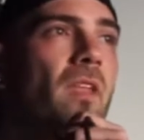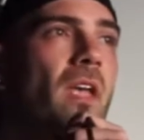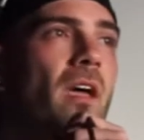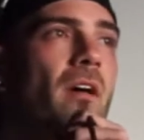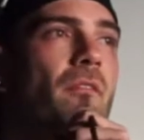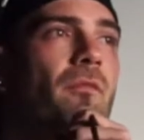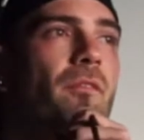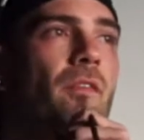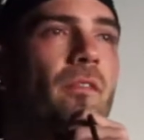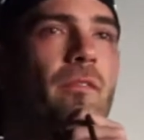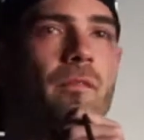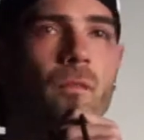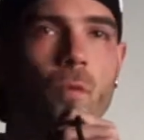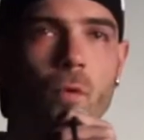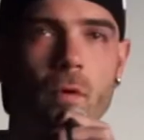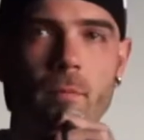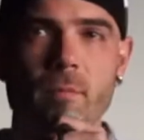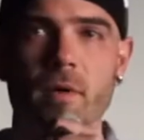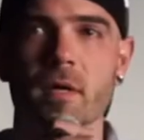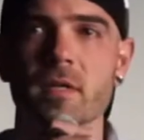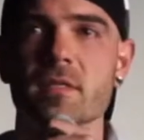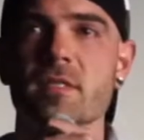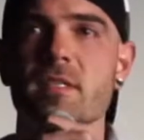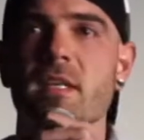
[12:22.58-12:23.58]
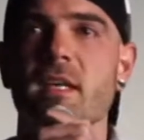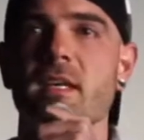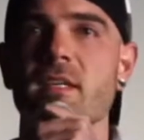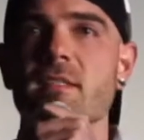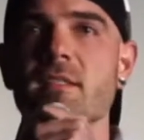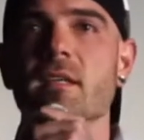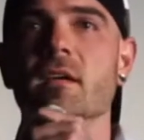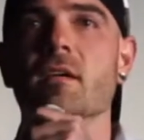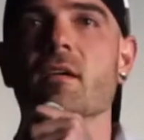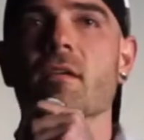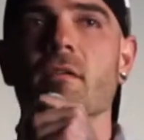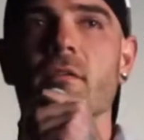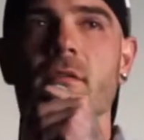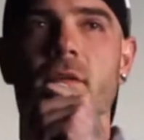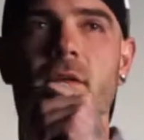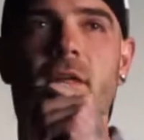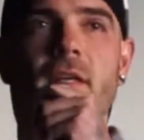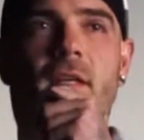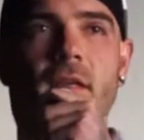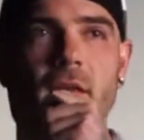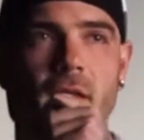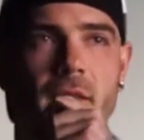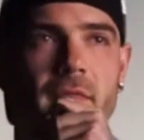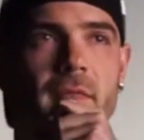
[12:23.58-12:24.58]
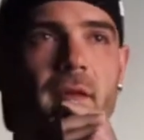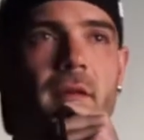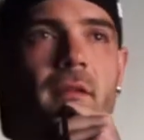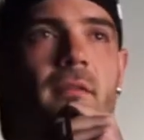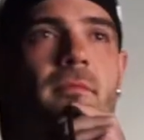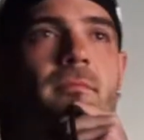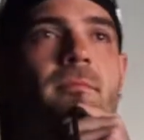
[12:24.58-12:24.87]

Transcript: And for 4 months, Casey Carter did nothing.